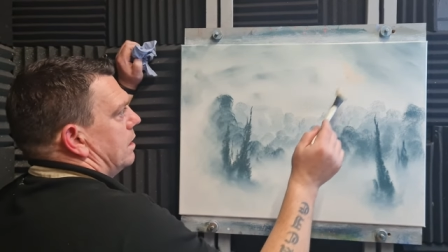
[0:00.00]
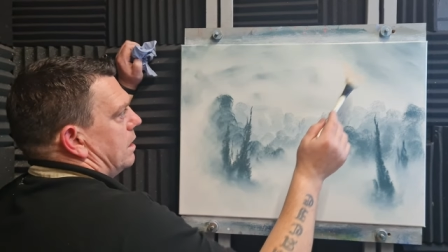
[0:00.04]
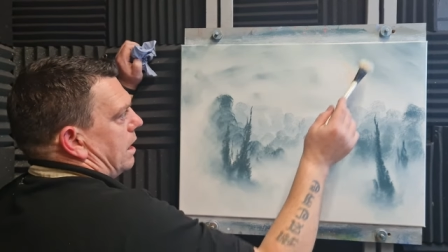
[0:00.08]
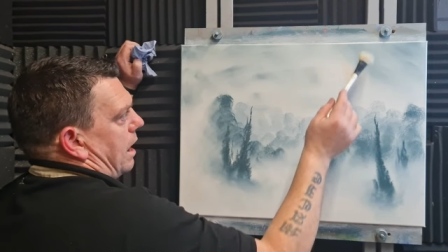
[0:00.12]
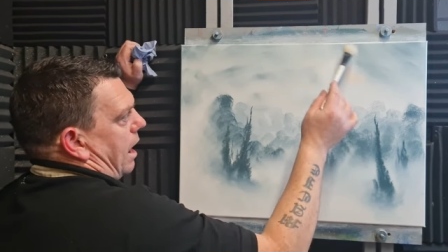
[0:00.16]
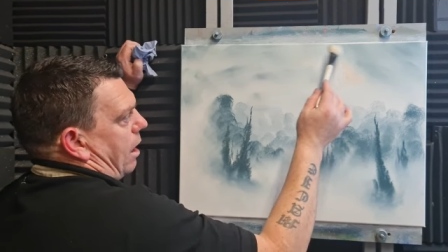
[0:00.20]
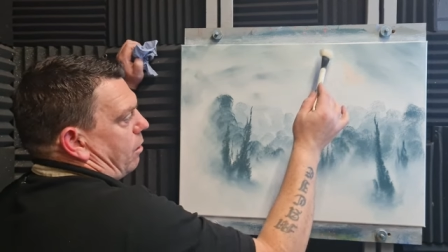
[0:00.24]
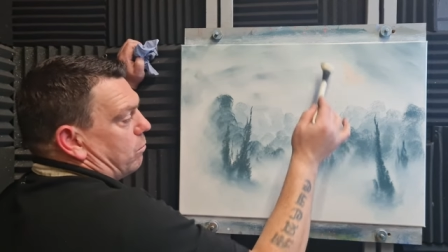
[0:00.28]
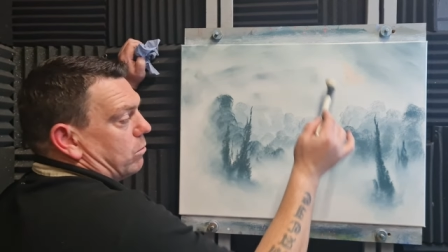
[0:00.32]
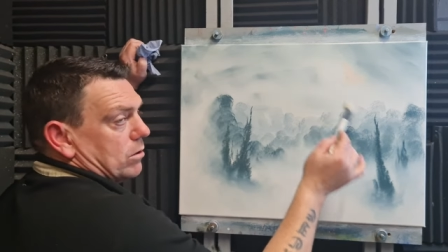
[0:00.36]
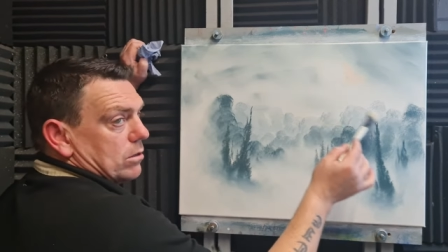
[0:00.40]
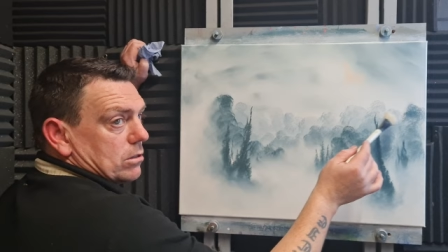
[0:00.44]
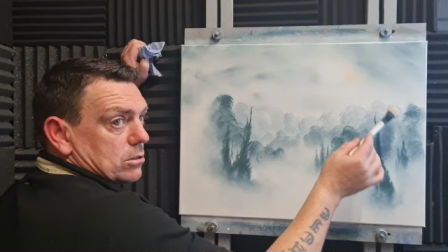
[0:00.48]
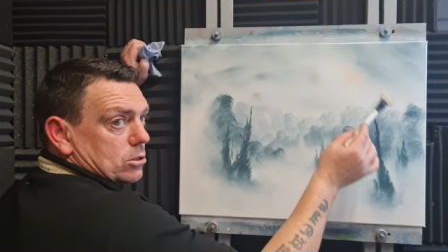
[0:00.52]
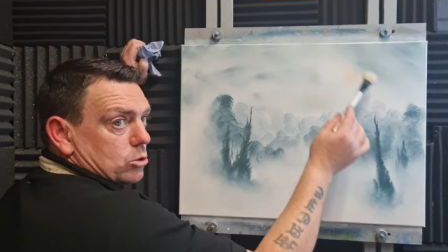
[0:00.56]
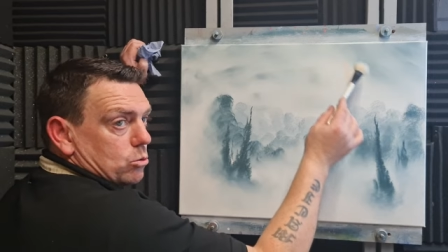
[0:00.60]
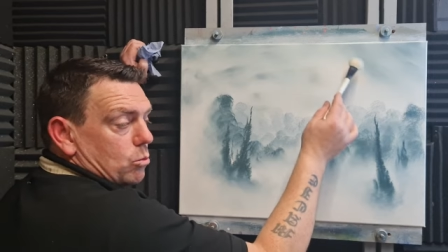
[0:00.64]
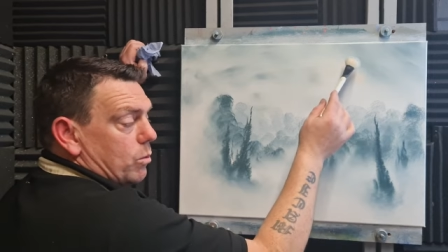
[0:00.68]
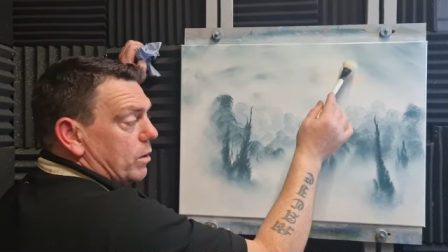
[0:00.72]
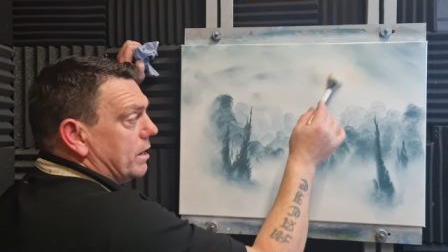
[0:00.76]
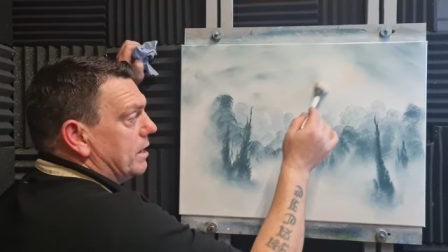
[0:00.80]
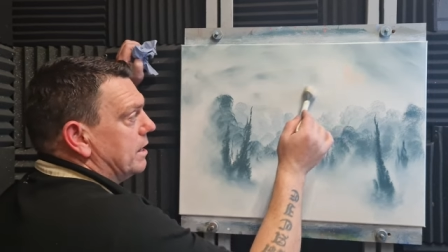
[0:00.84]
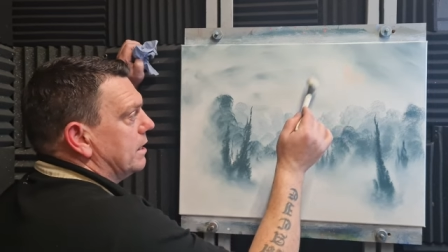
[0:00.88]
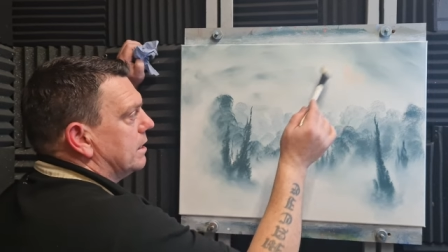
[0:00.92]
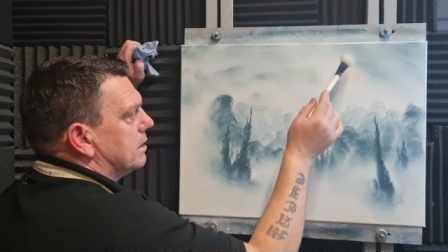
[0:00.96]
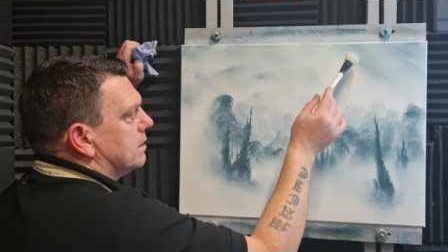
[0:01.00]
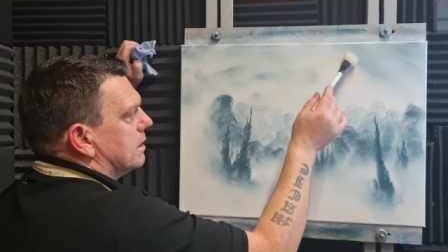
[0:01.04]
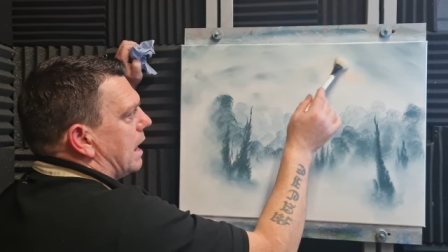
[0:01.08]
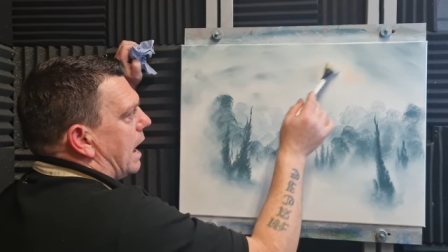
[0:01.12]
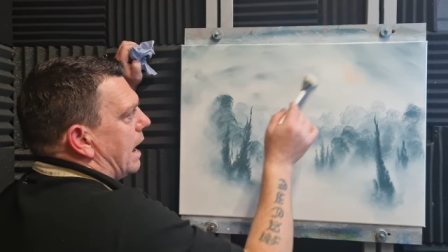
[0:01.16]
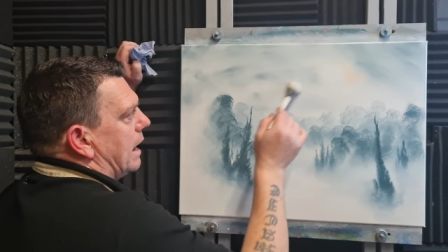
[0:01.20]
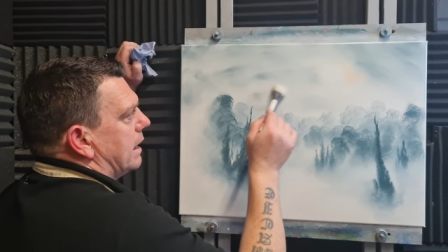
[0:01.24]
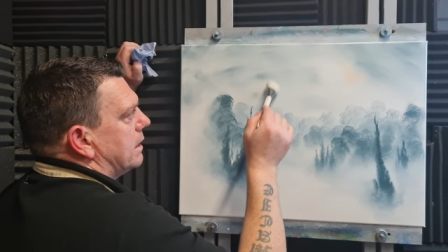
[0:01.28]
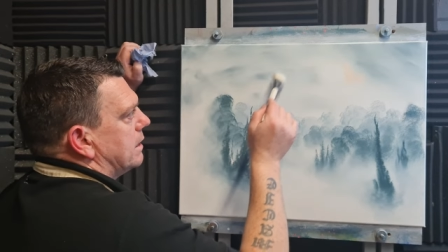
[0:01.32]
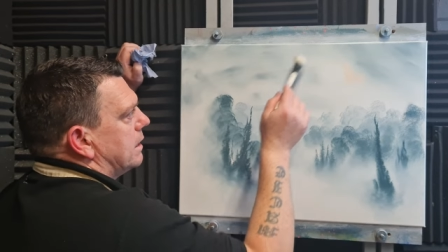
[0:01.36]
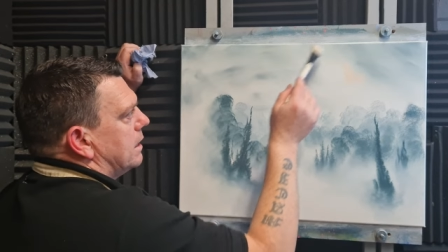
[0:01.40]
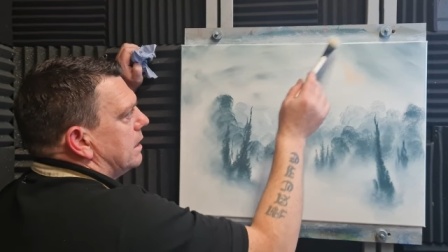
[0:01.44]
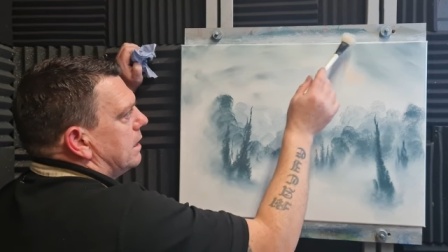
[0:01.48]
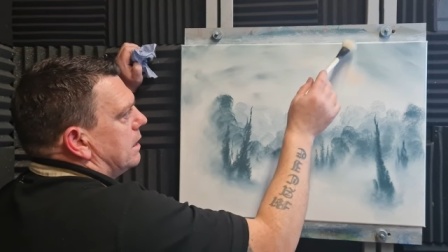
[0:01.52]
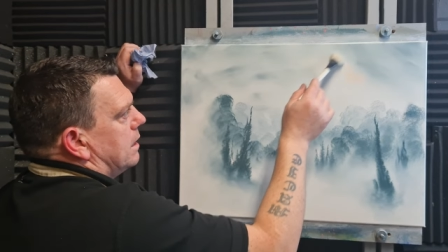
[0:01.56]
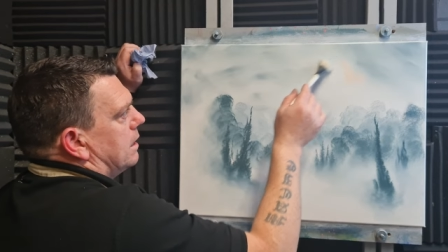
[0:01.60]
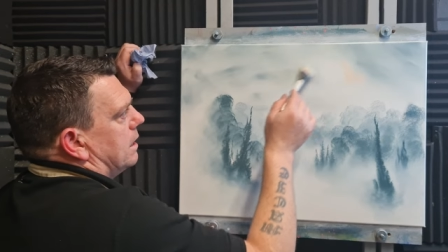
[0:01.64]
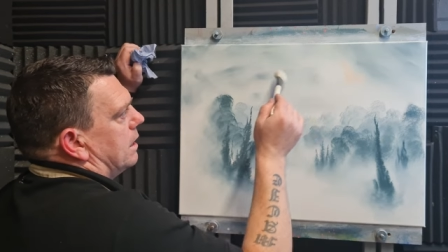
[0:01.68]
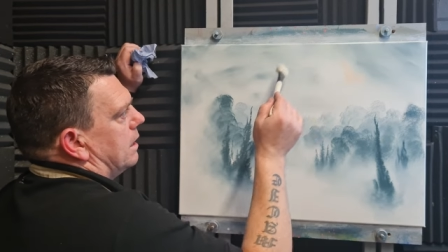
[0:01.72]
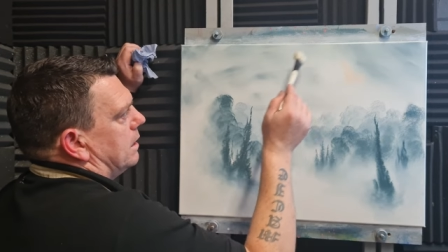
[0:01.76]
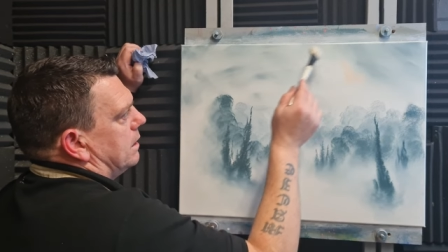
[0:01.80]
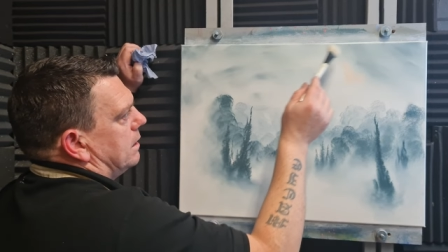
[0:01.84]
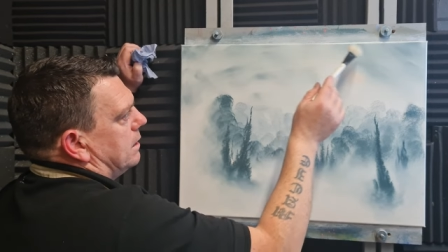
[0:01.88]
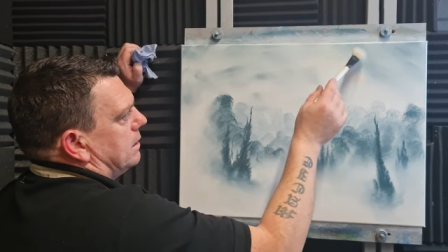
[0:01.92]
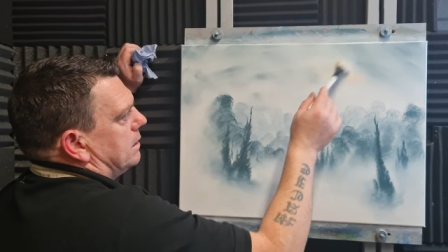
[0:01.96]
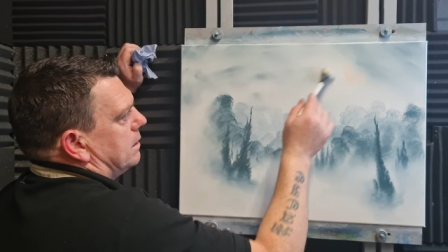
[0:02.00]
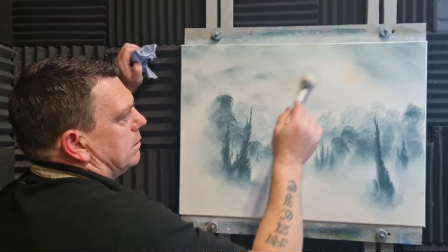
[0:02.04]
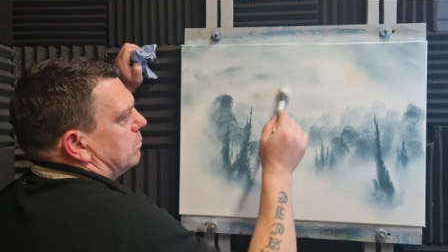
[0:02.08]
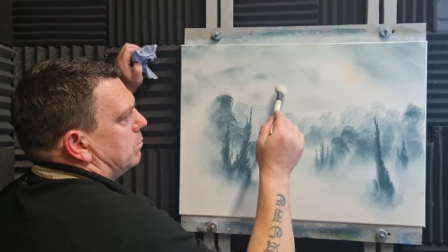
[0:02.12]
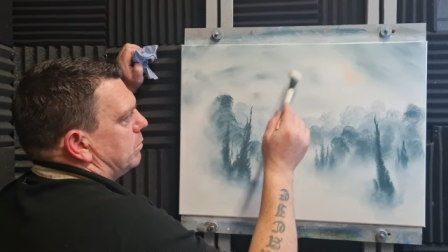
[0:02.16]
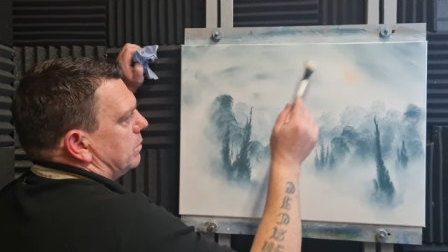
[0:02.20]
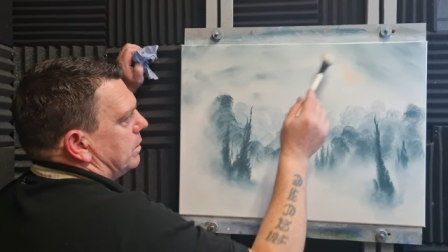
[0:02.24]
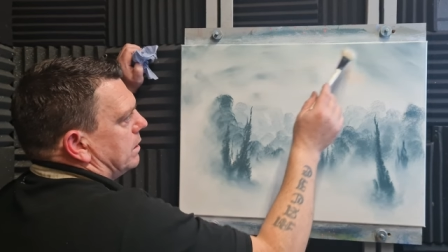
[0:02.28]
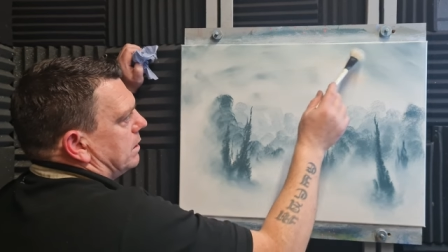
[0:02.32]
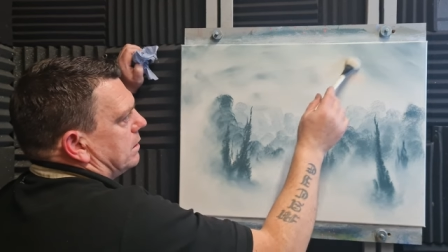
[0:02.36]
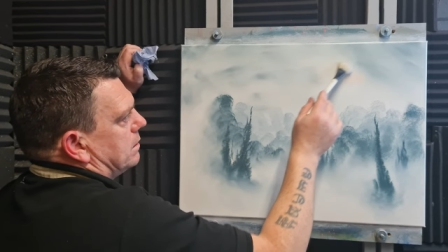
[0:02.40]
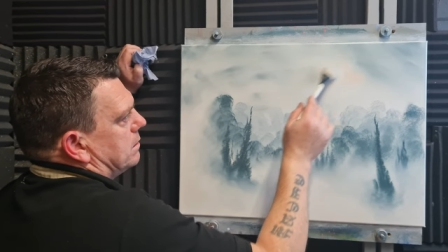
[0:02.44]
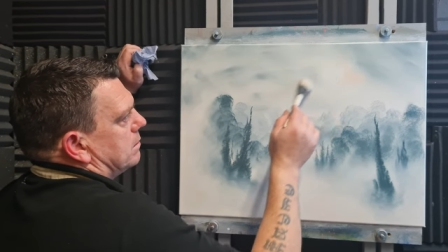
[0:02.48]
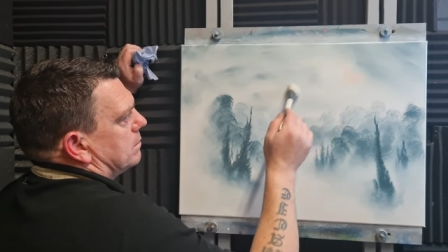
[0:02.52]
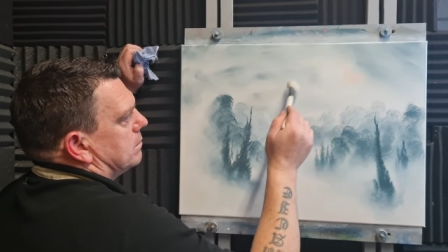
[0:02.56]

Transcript: I will tweak that a little bit.